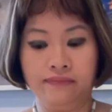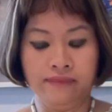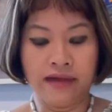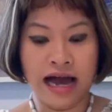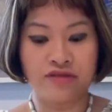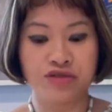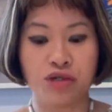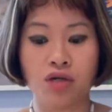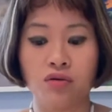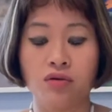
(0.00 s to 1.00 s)

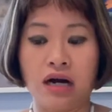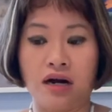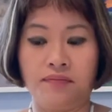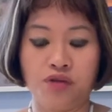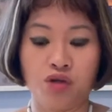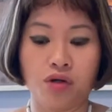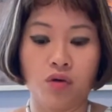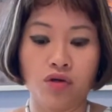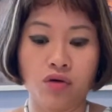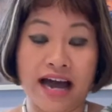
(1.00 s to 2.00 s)
After you
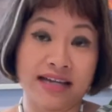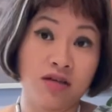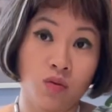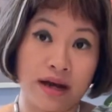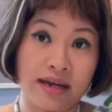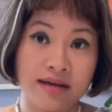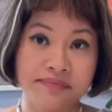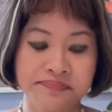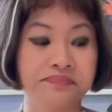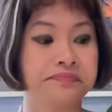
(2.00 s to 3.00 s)
you activate it,